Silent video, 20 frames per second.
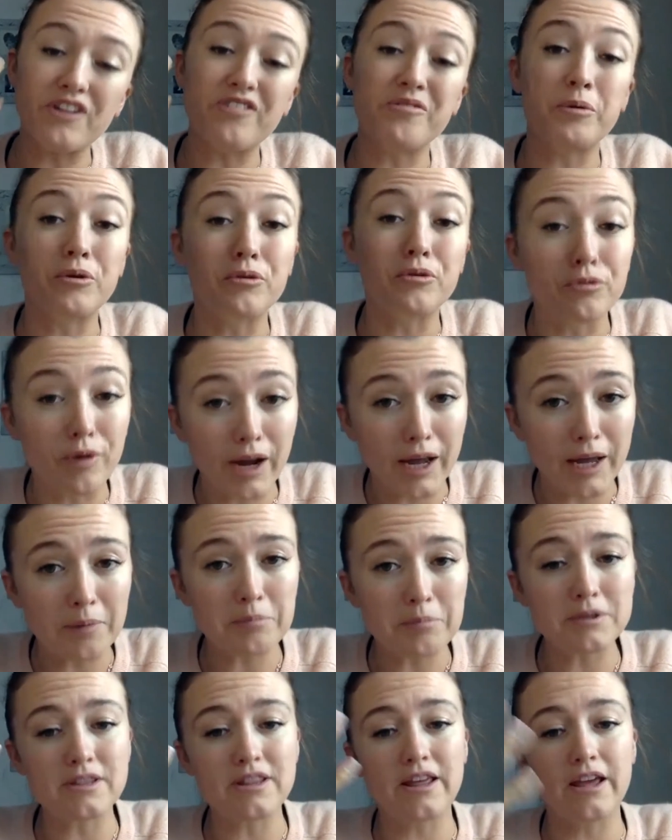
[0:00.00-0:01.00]
been
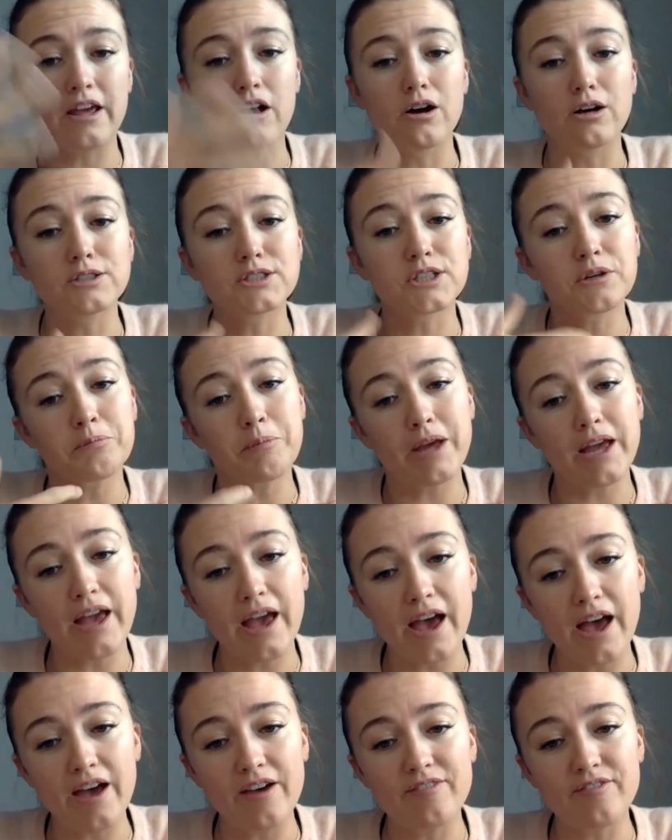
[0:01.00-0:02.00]
raped, they
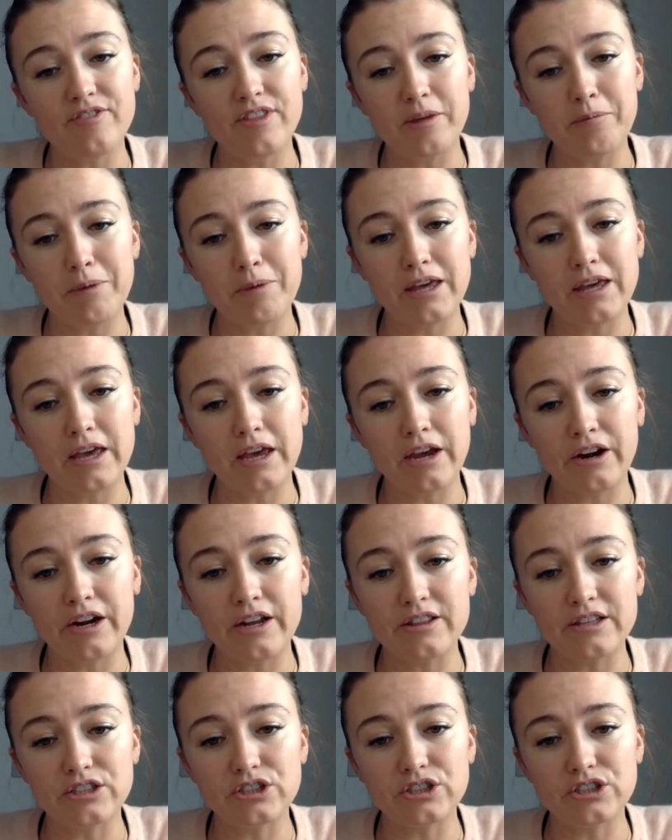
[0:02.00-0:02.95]
may carry the